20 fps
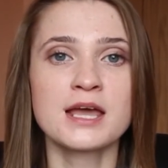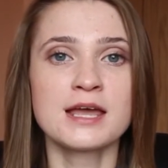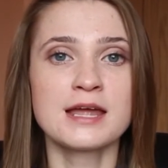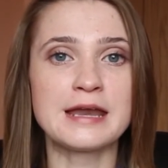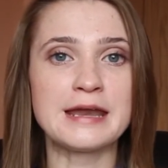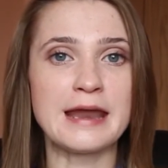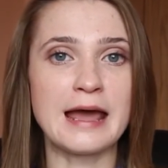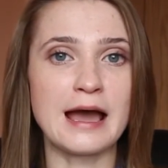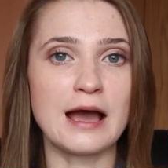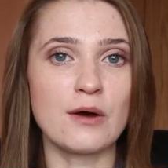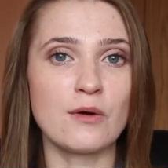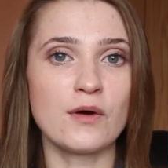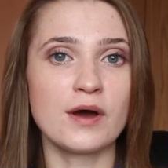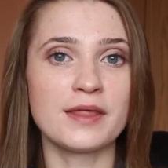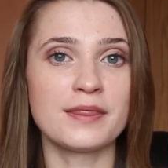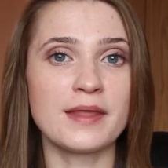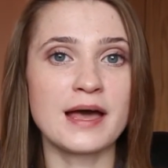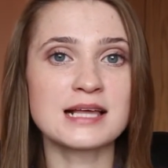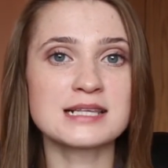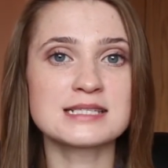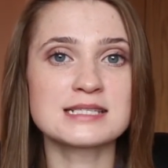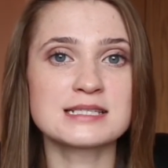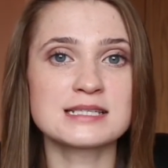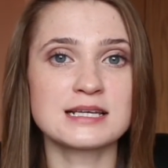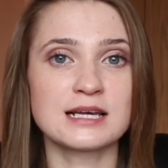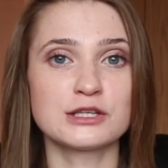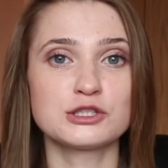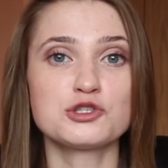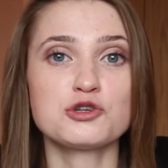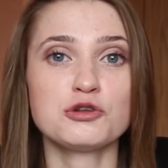Now, and that's
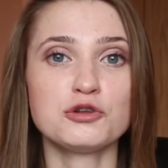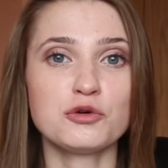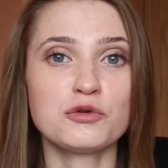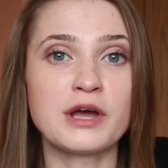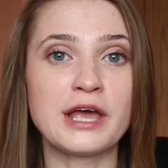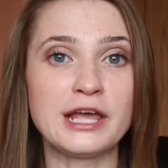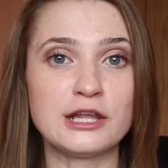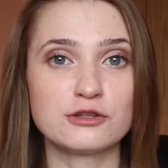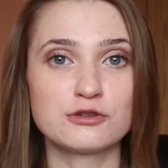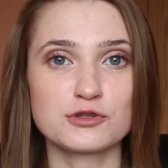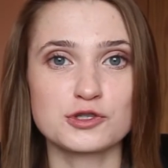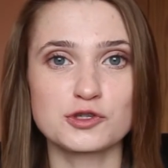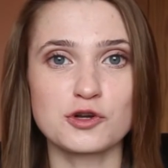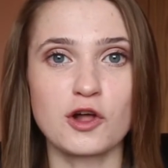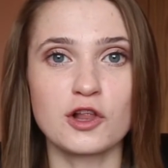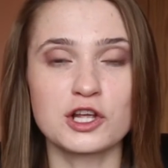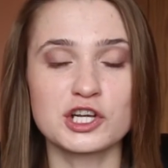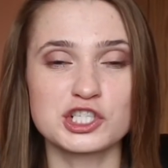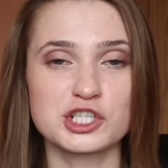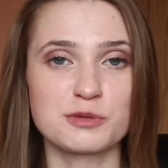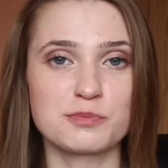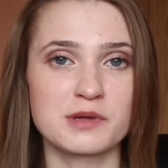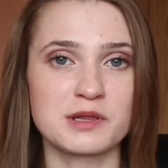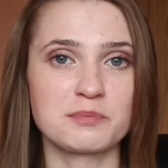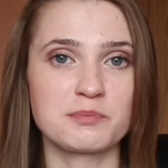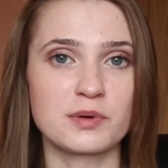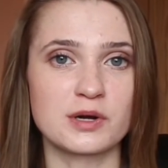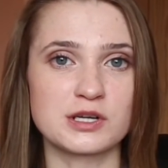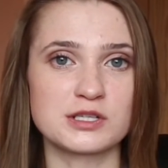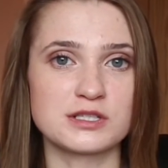to look into scholarship
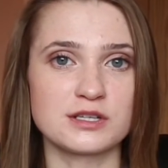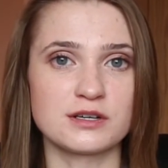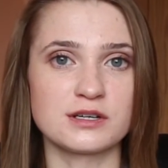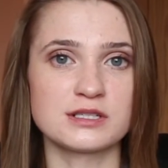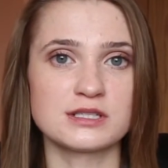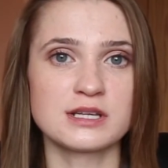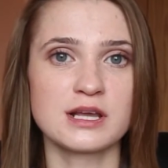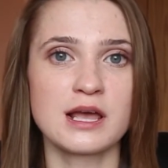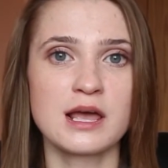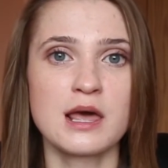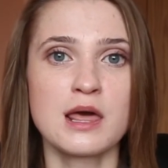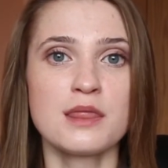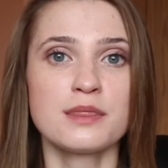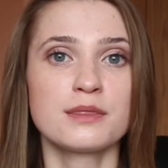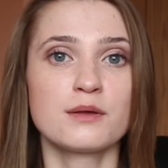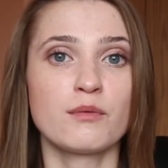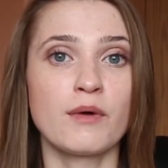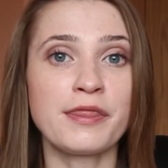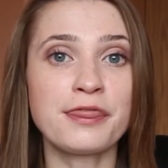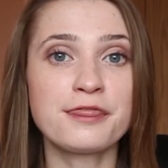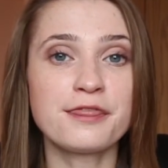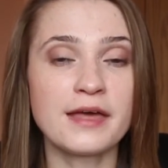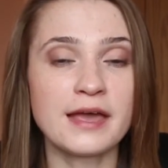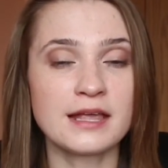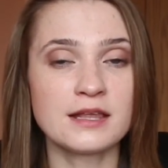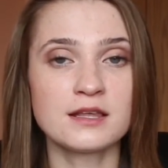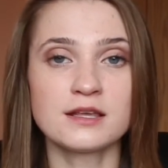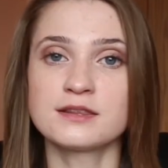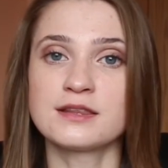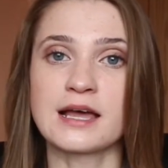and bursaries. The one
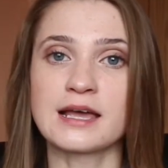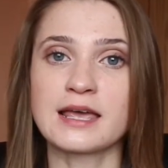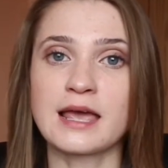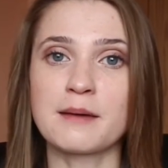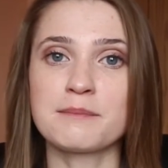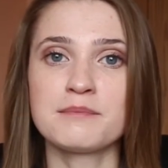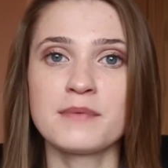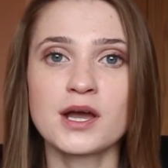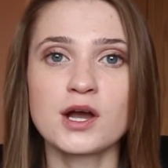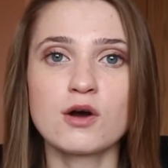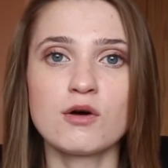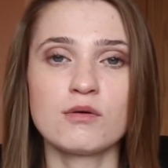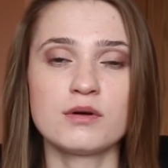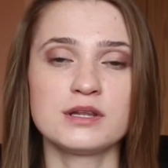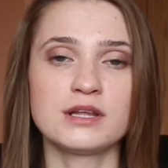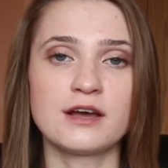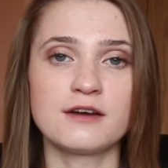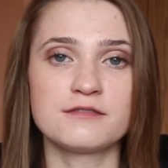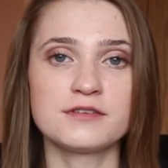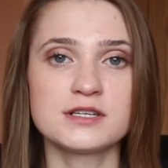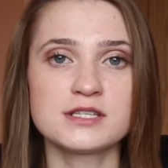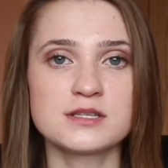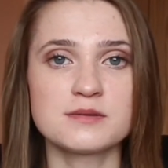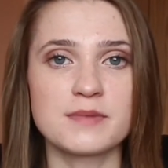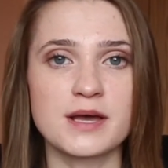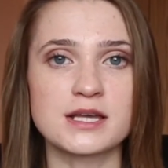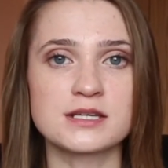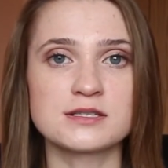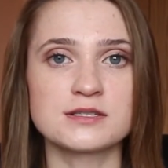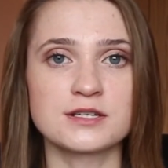thing that kept me going every
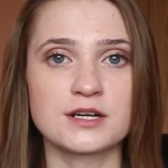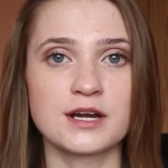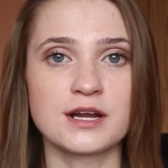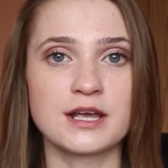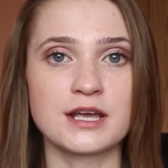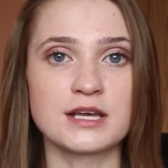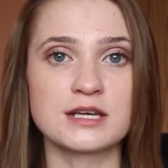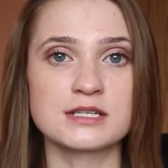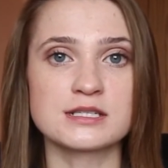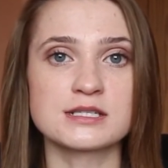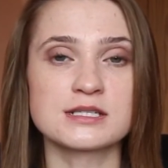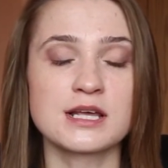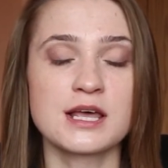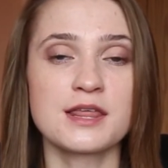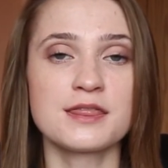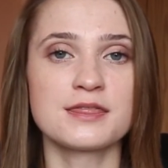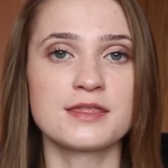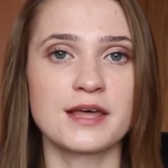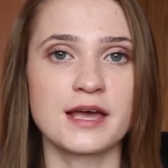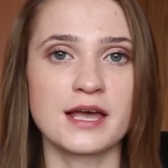semester is the